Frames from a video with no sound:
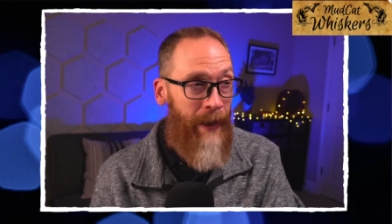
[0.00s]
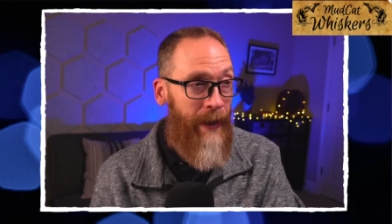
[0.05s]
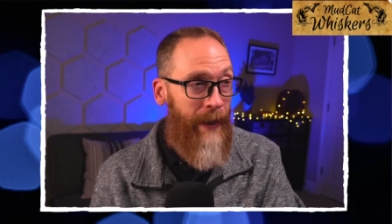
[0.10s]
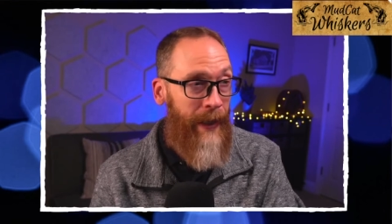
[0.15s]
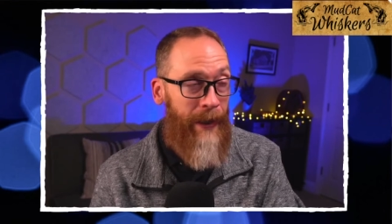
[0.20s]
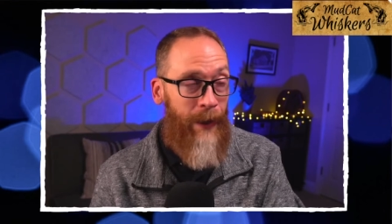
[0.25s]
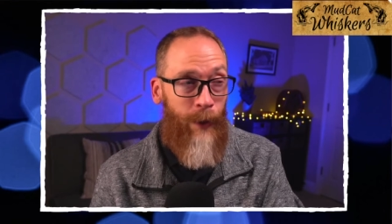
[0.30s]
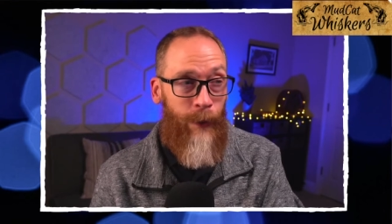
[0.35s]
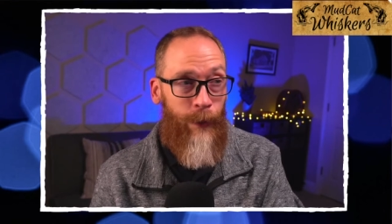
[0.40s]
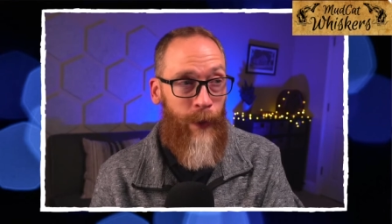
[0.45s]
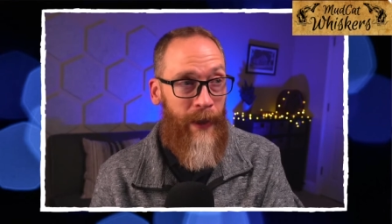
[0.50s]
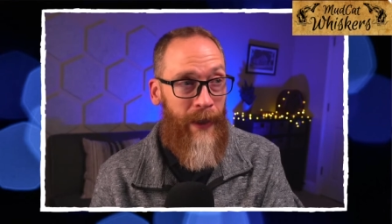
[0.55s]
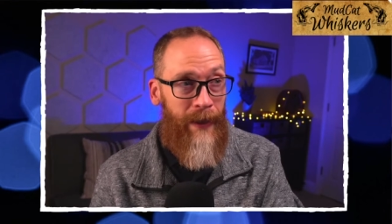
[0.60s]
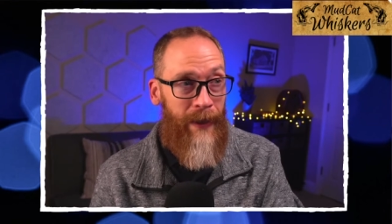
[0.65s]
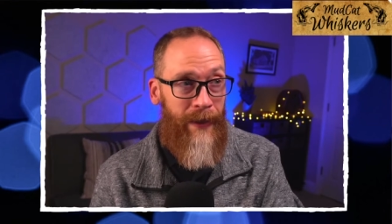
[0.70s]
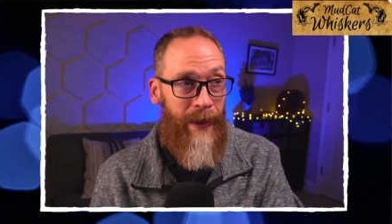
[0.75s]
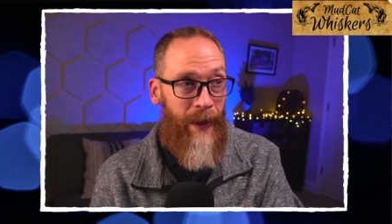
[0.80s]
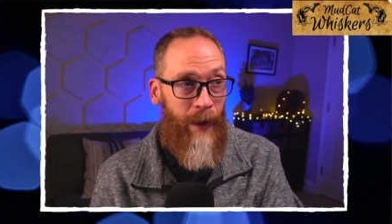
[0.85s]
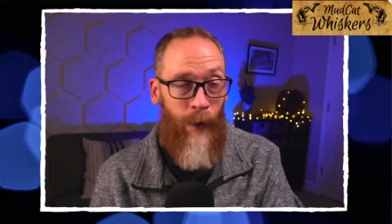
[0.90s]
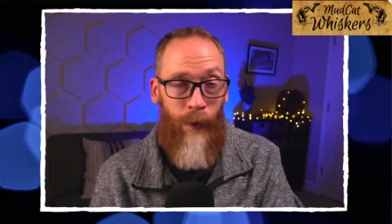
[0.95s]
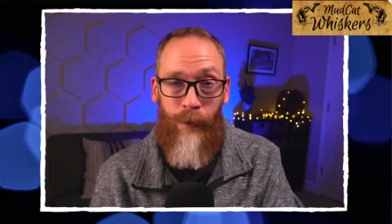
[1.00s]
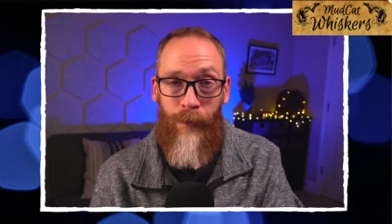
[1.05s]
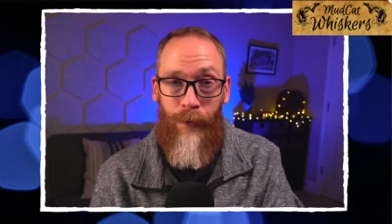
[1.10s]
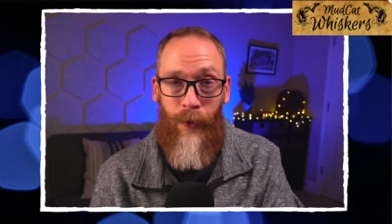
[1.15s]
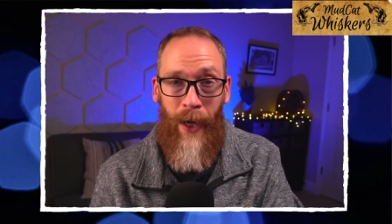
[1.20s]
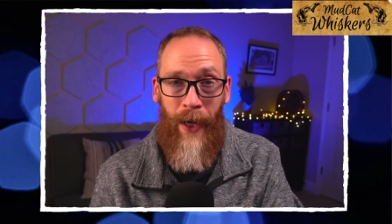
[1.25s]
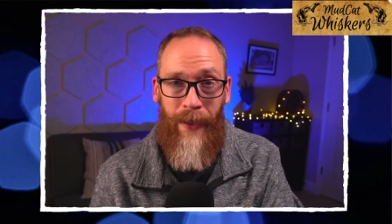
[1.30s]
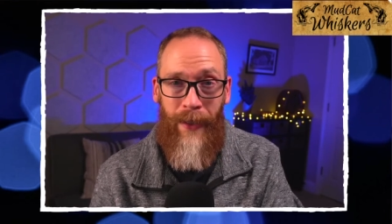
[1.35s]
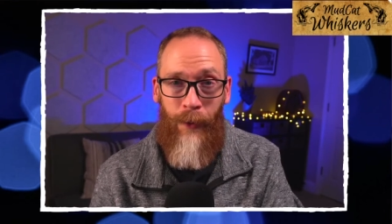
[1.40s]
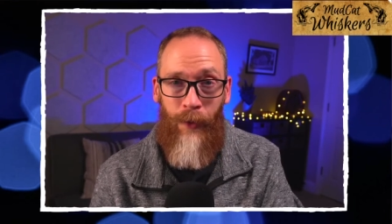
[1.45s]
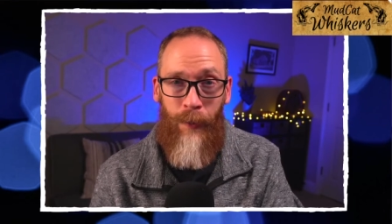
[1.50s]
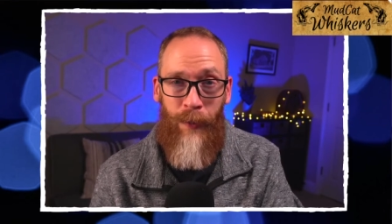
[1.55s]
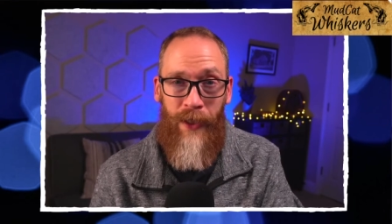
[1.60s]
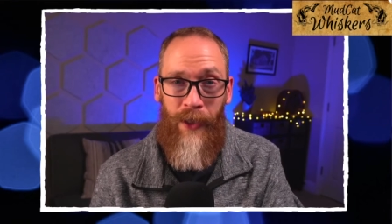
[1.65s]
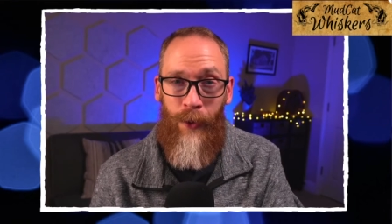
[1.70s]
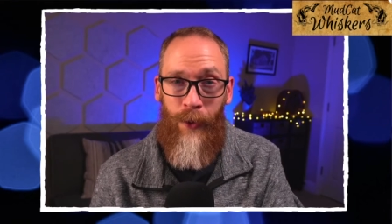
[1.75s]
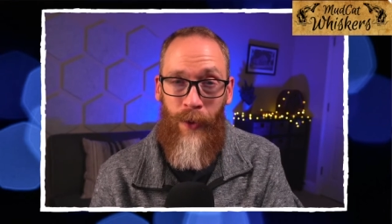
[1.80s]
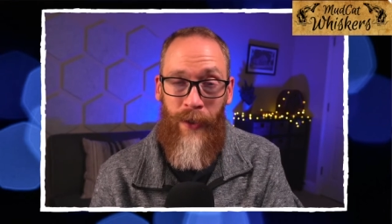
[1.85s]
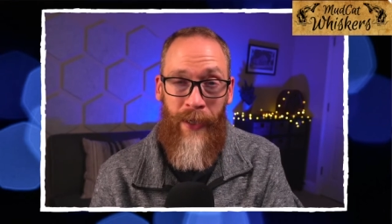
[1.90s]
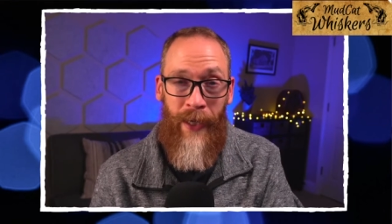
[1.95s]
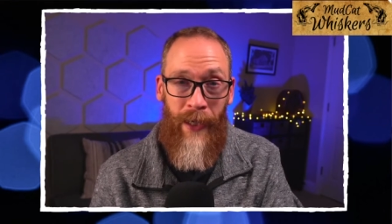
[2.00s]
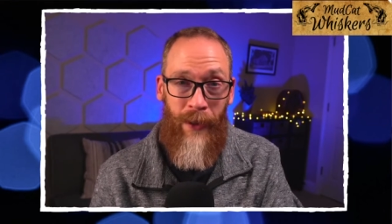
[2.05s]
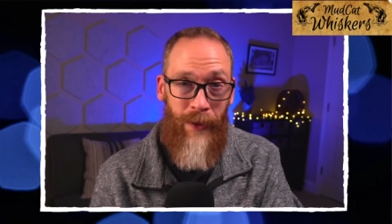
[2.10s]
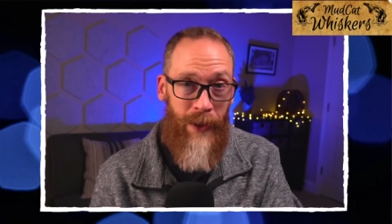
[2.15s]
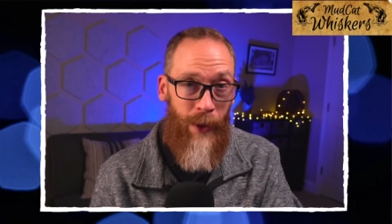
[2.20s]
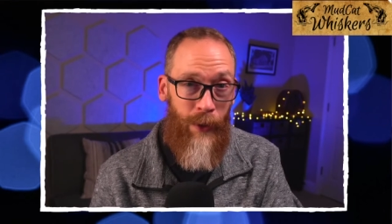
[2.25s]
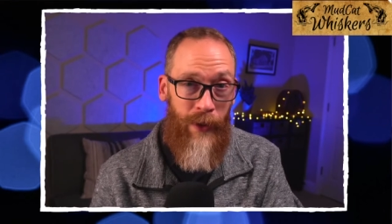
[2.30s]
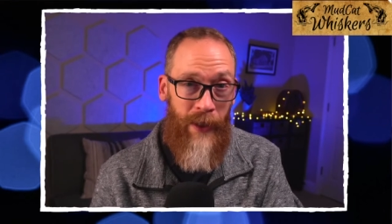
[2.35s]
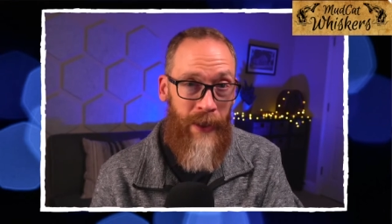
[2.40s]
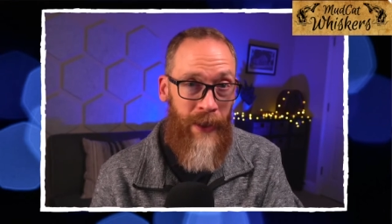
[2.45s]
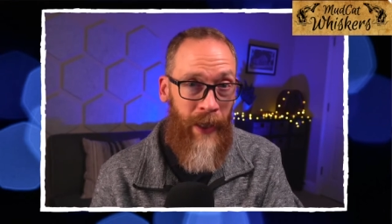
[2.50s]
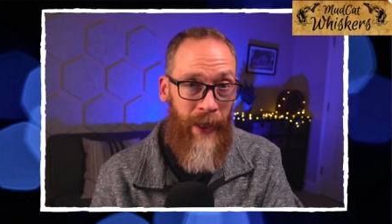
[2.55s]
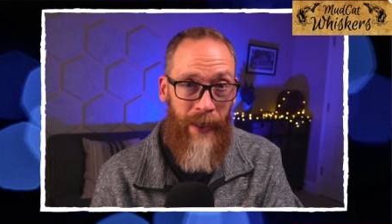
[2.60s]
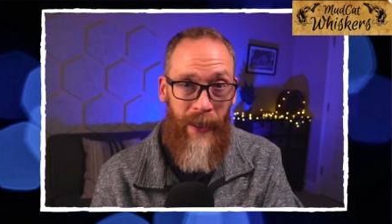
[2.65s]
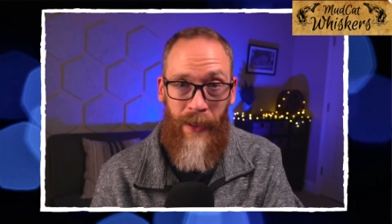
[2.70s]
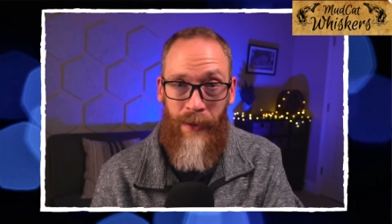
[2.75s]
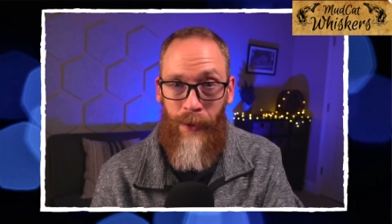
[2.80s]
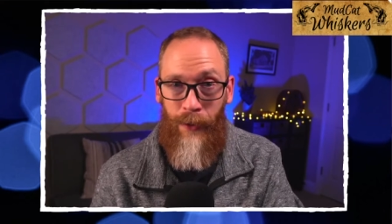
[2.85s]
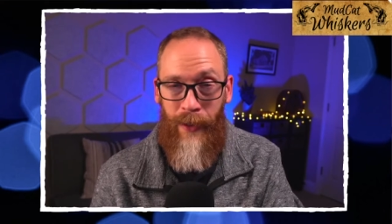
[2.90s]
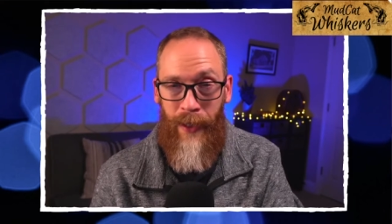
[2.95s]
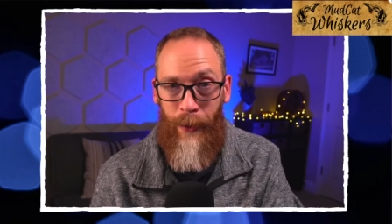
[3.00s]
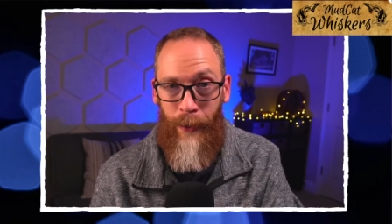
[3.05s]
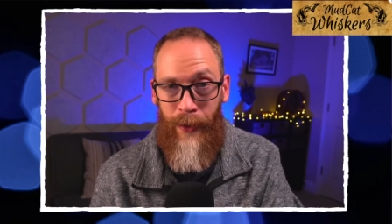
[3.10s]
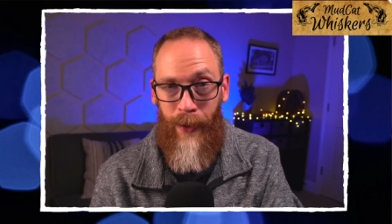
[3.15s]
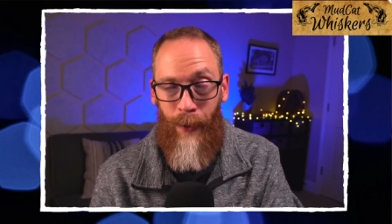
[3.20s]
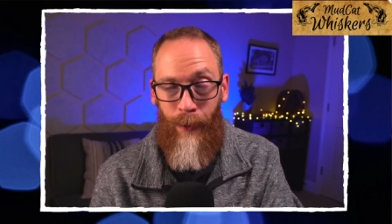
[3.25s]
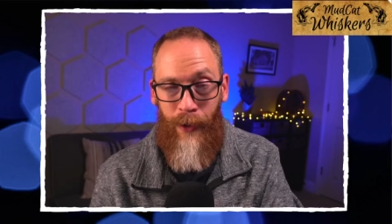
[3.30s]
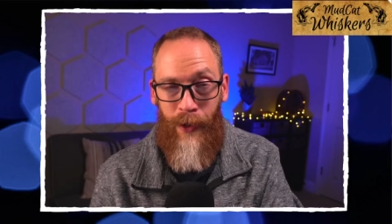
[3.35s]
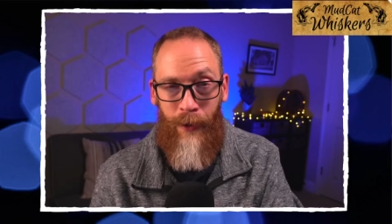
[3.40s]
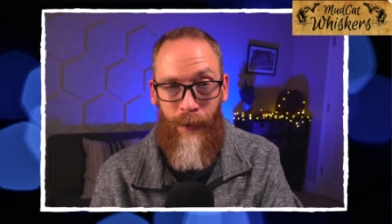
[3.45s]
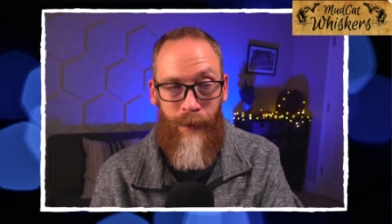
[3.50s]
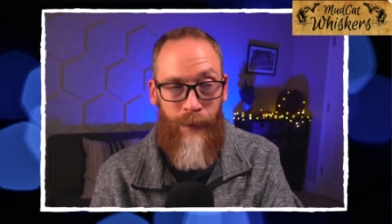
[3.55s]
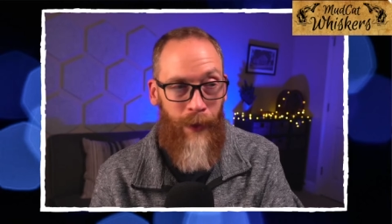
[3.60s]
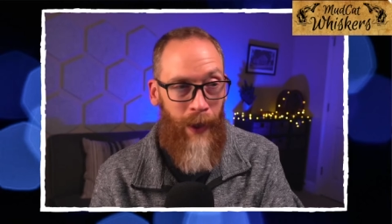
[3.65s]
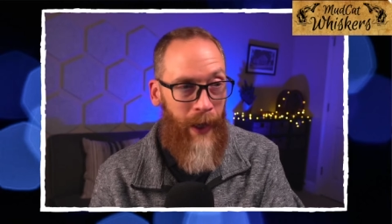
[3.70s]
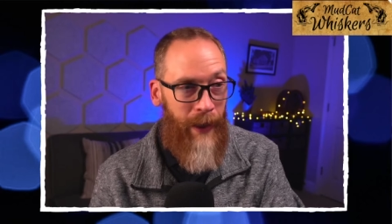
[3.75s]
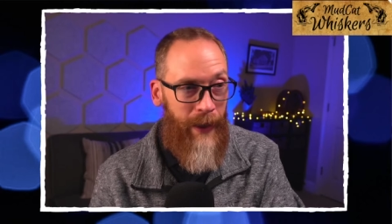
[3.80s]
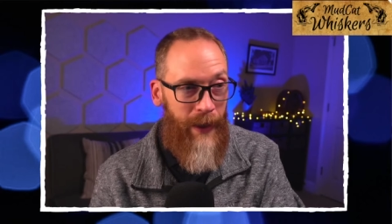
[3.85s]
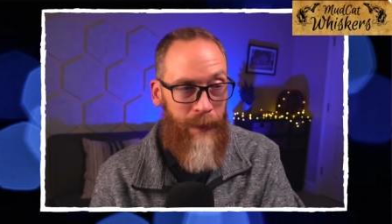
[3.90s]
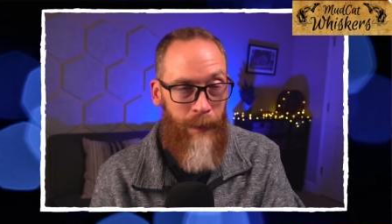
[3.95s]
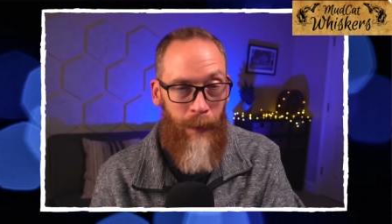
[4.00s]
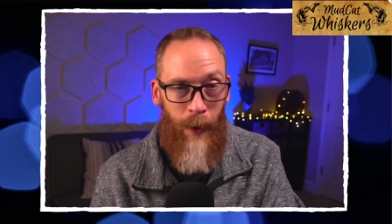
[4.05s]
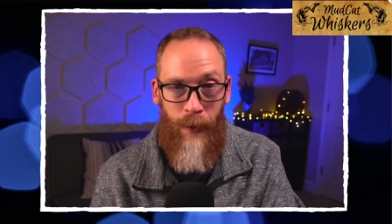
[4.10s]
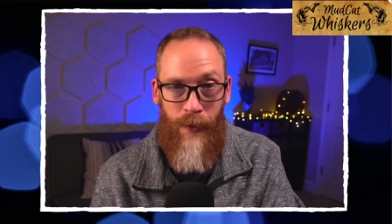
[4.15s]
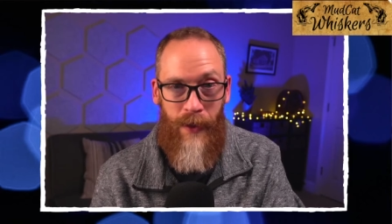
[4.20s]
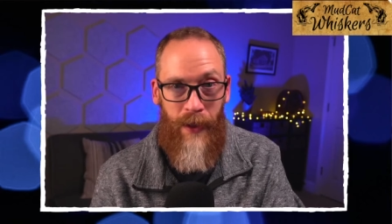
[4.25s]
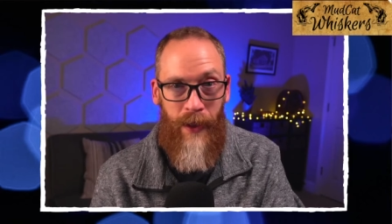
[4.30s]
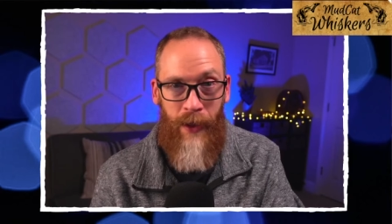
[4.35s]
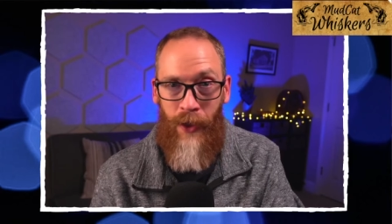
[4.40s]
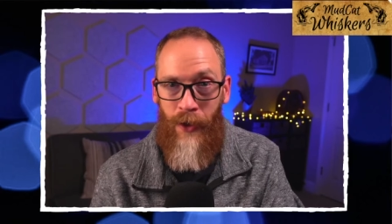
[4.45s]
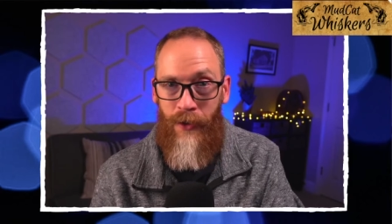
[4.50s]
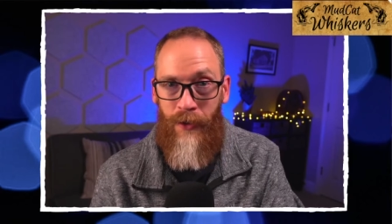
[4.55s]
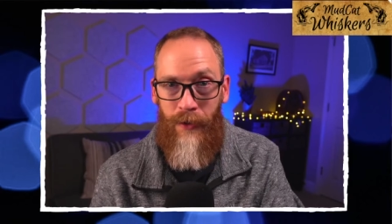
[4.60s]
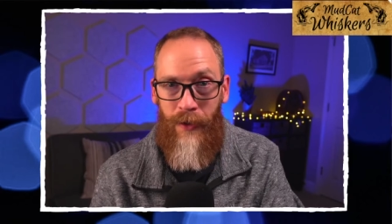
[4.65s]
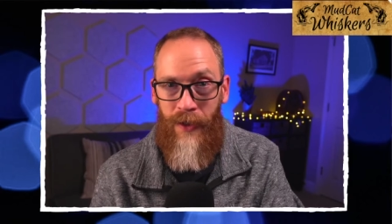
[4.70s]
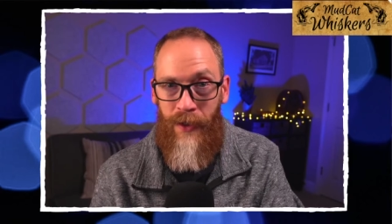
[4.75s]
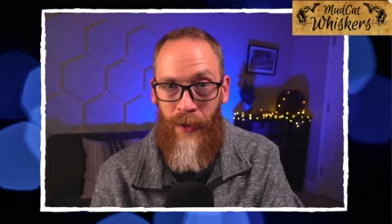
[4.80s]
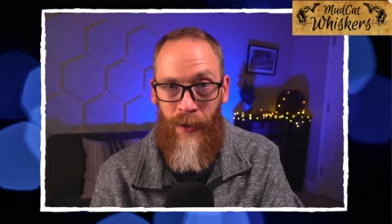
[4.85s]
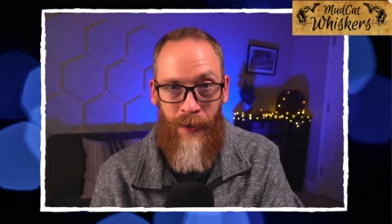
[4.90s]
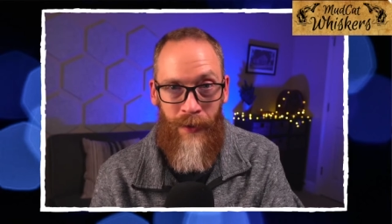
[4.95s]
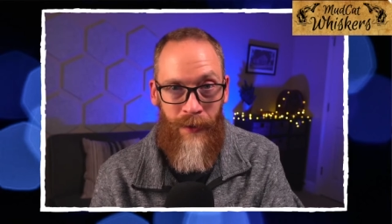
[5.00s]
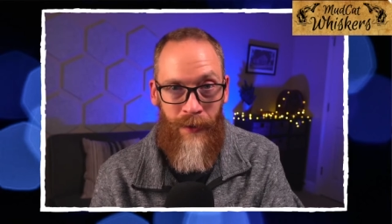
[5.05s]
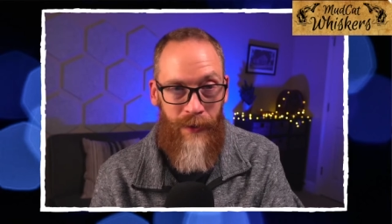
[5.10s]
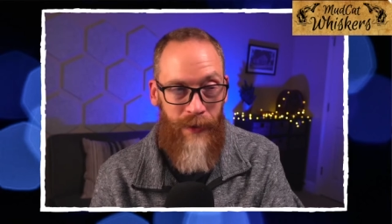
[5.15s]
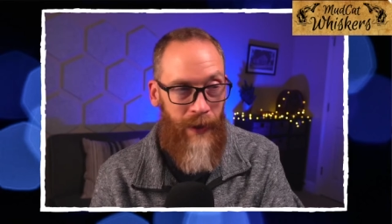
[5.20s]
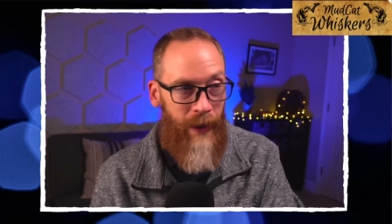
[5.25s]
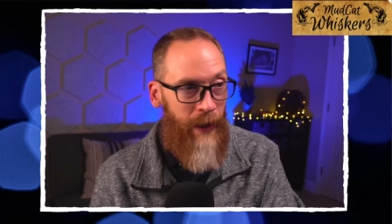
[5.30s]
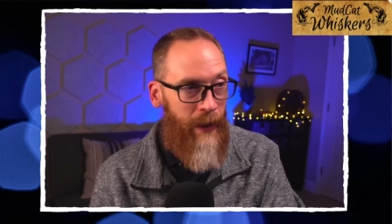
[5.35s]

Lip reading: And don't forget that on Friday, we'll be doing karaoke night. I do karaoke on Fridays, mostly country songs.